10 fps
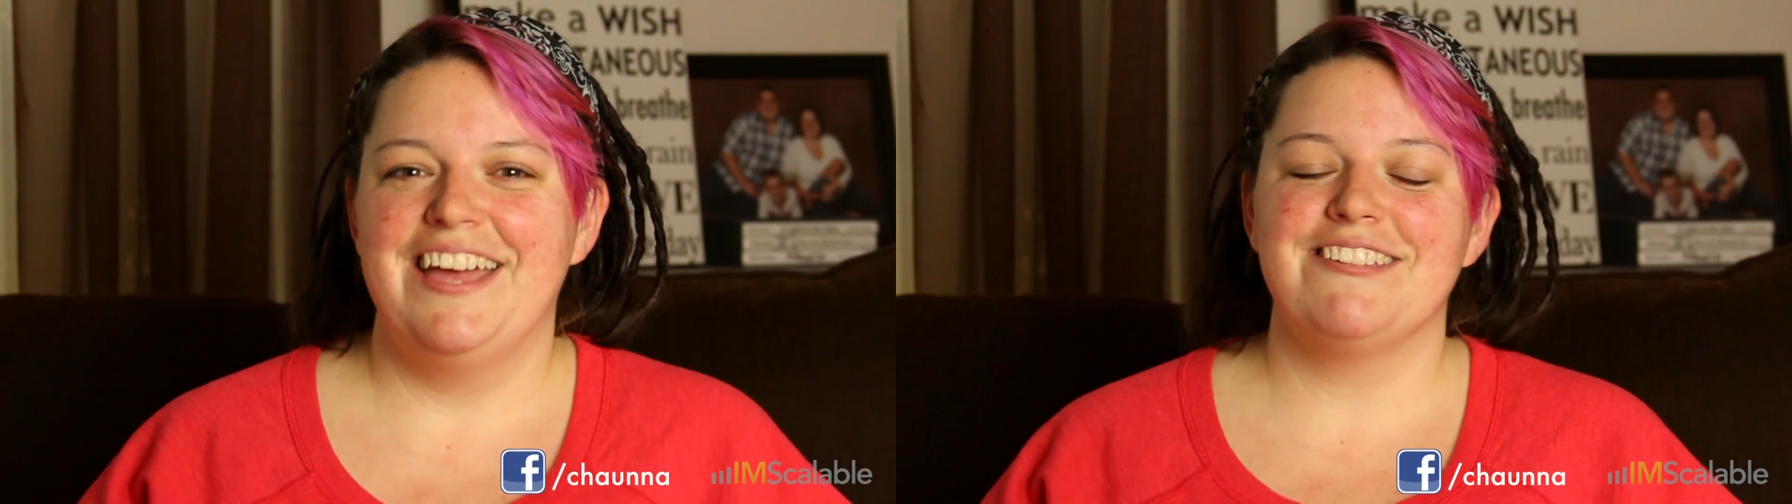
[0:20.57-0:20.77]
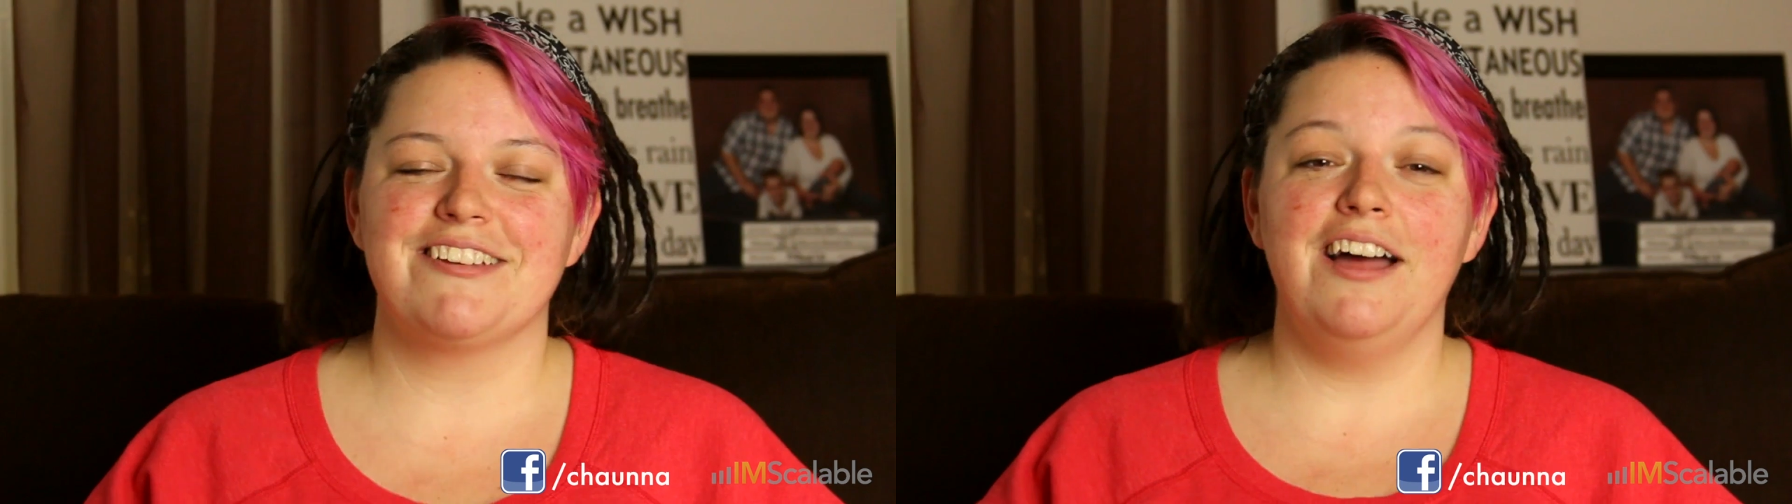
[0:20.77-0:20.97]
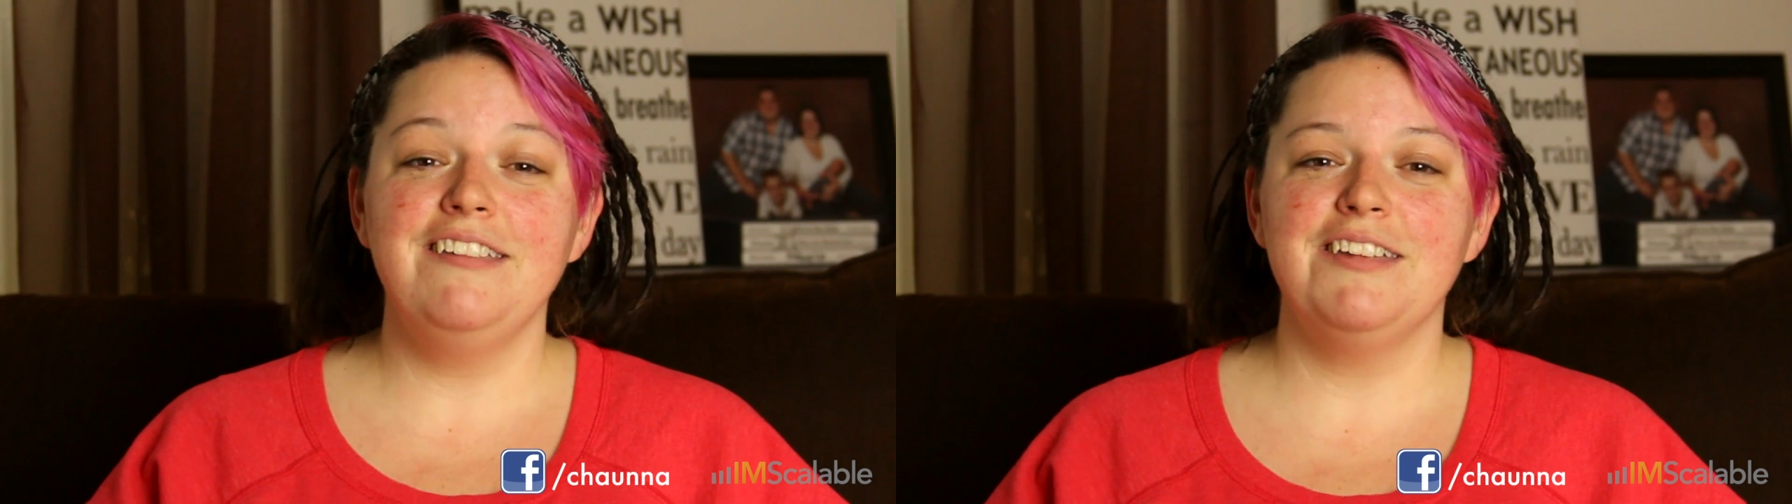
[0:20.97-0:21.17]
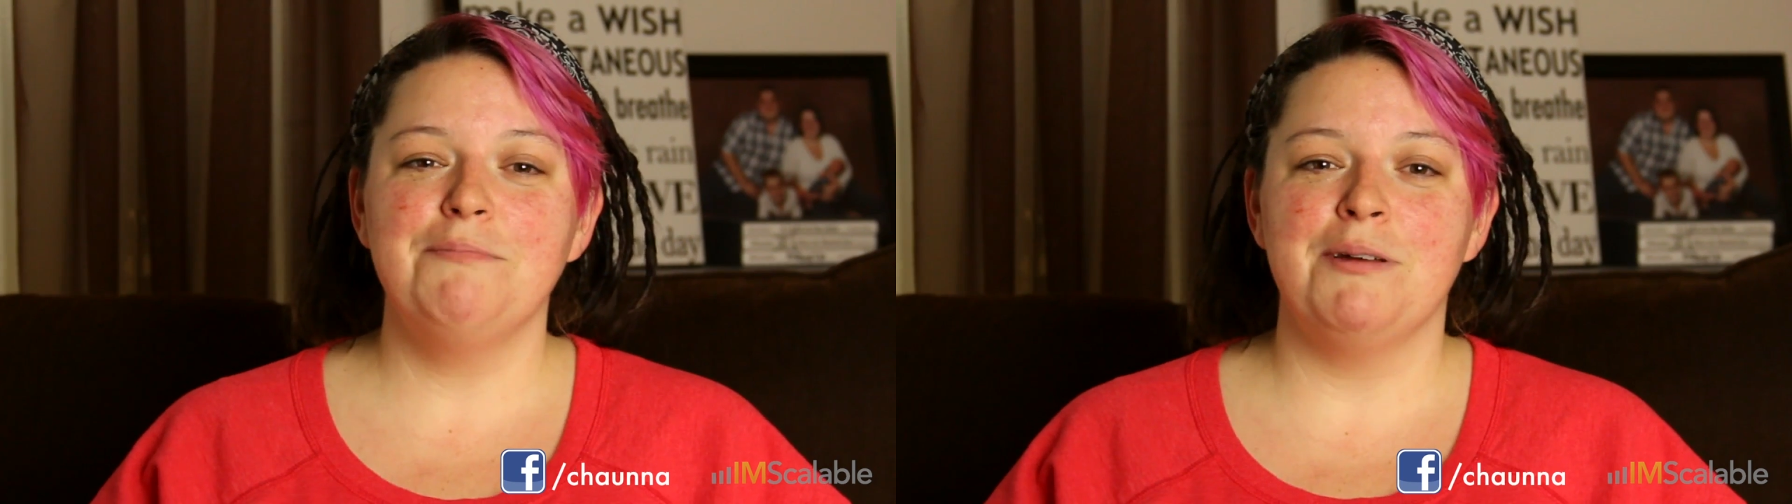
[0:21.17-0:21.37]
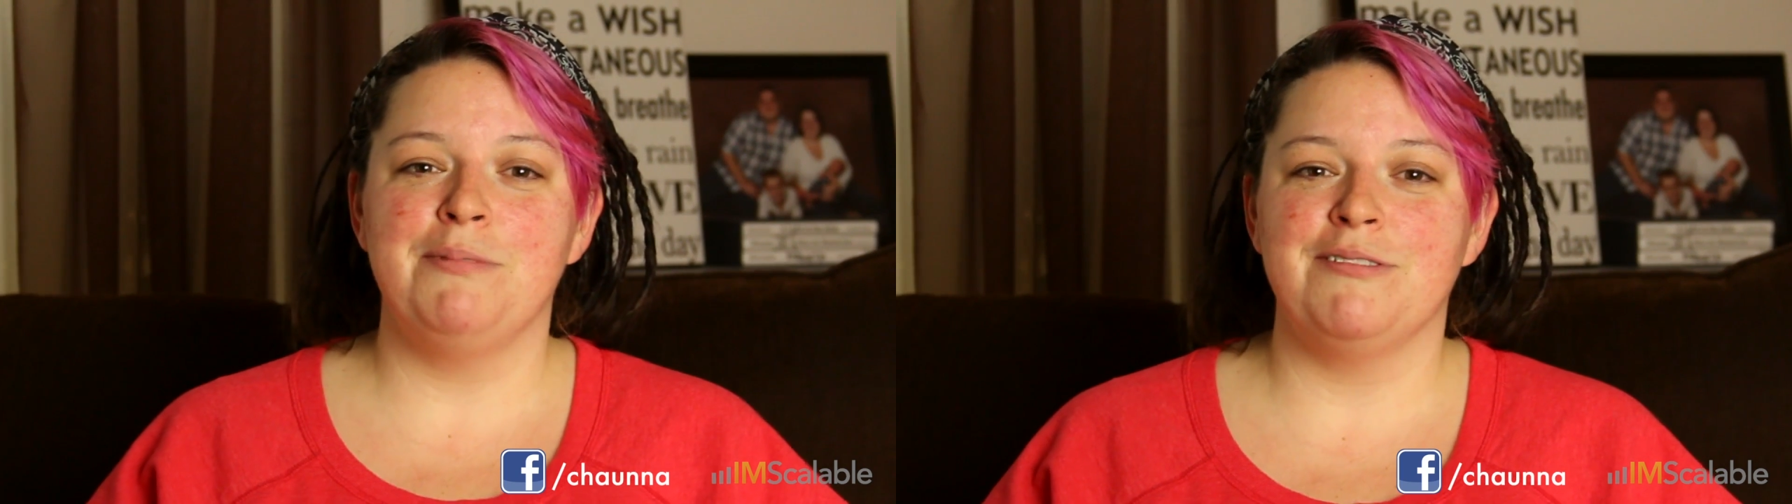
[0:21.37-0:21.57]
It's a
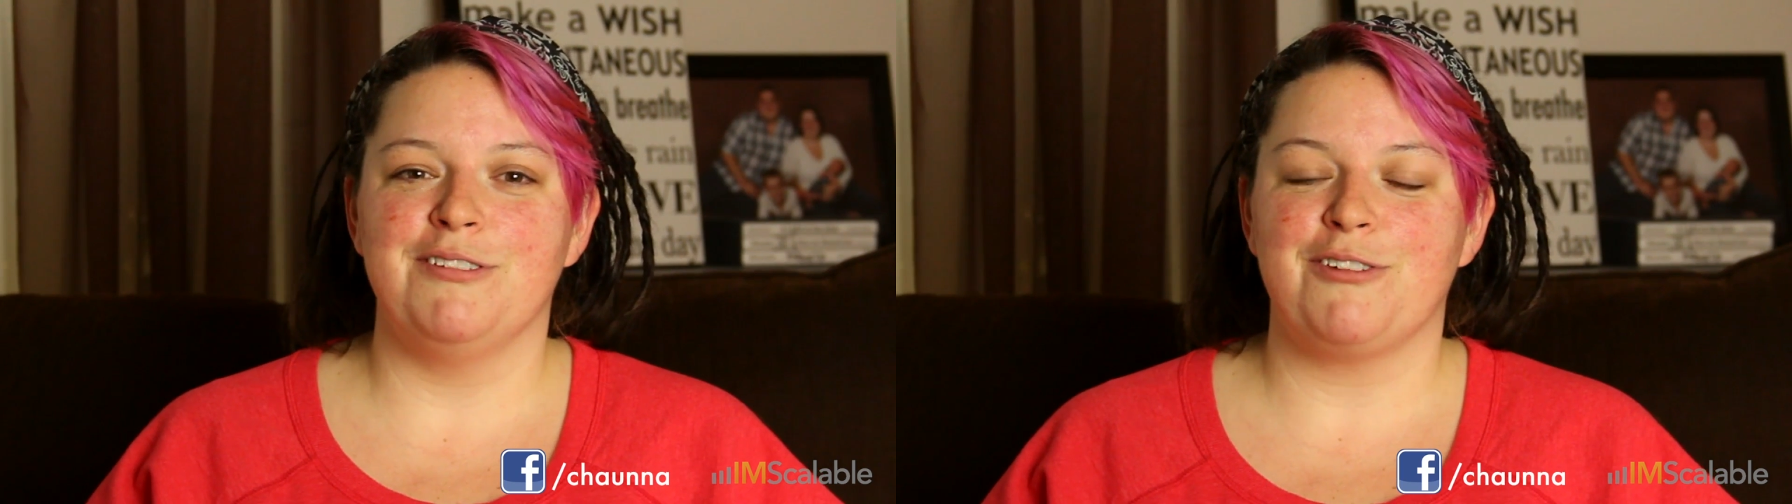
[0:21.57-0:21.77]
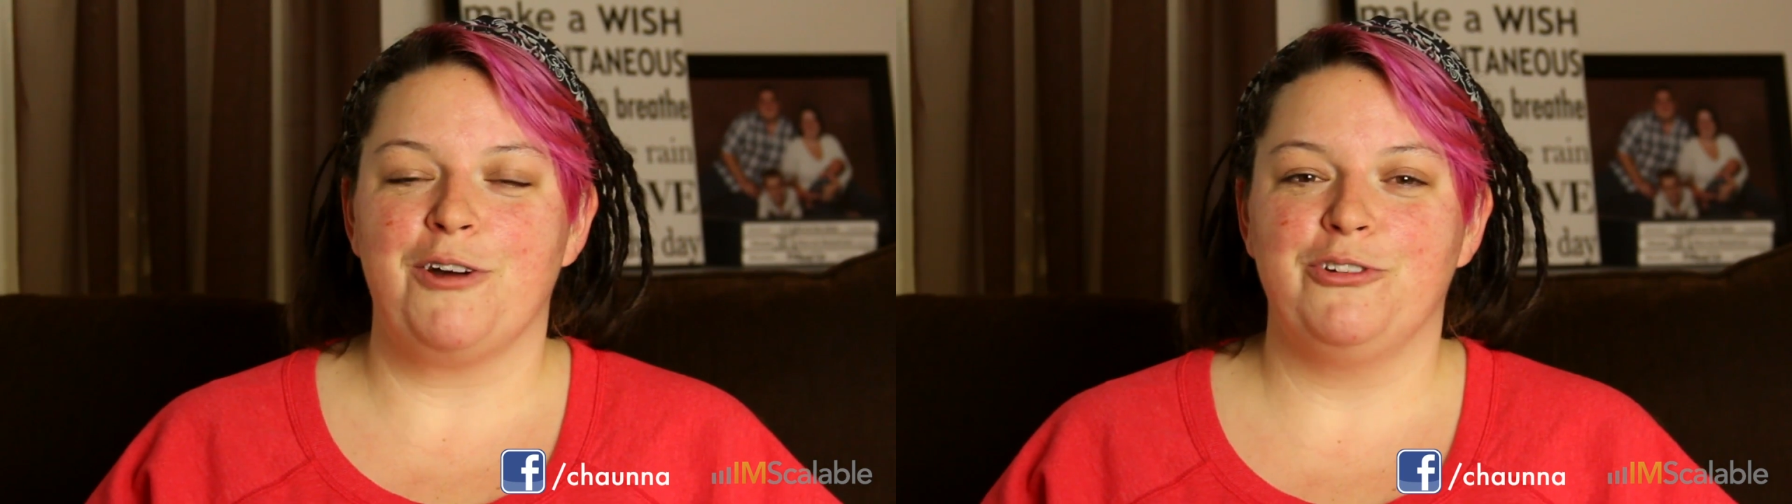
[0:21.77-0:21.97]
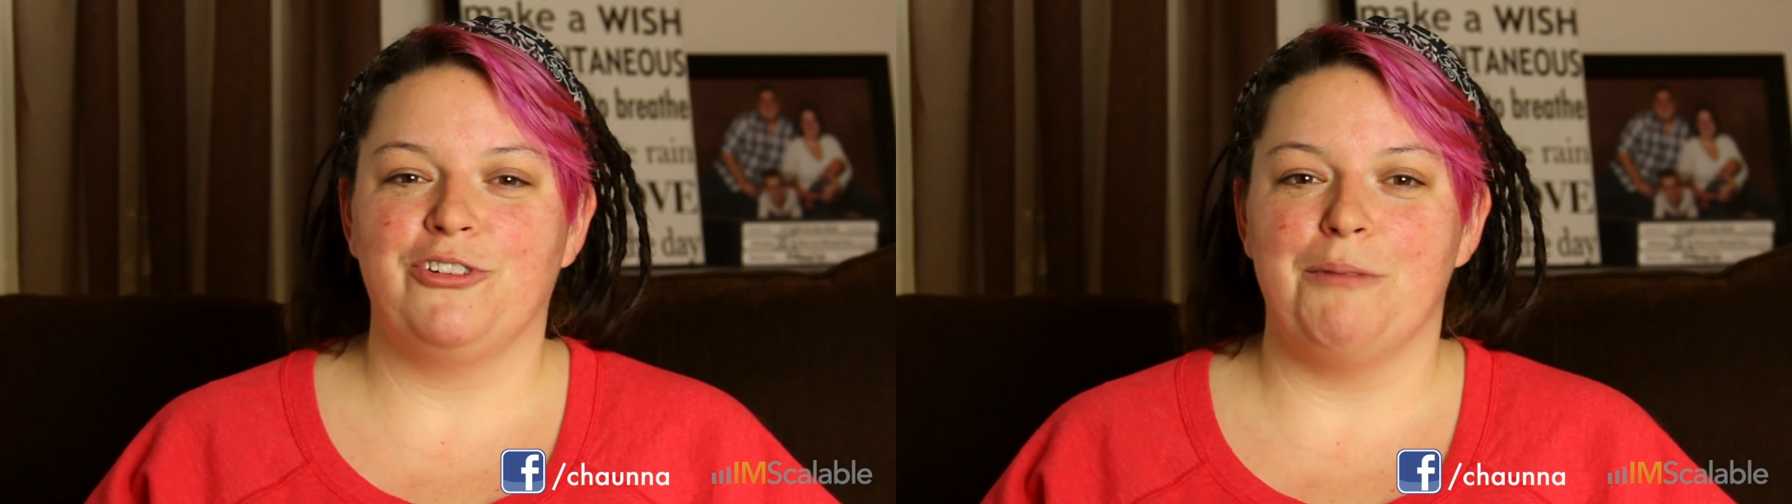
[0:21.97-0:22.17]
concept my business coach